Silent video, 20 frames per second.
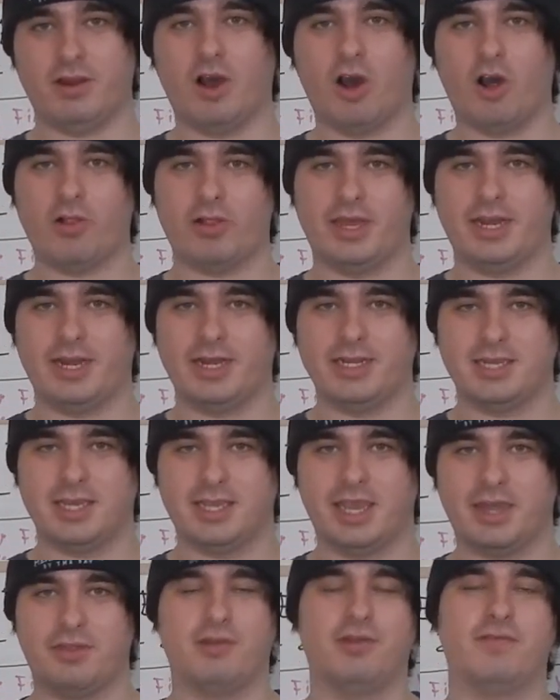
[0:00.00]
all in it
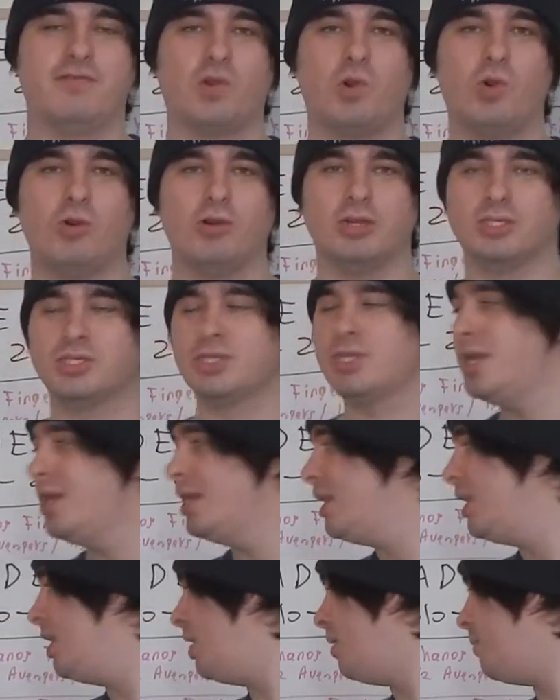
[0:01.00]
together, of course.
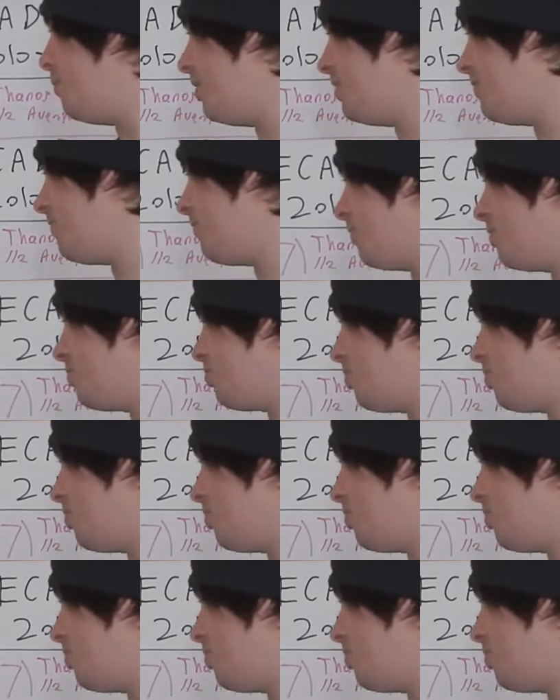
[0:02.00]
But for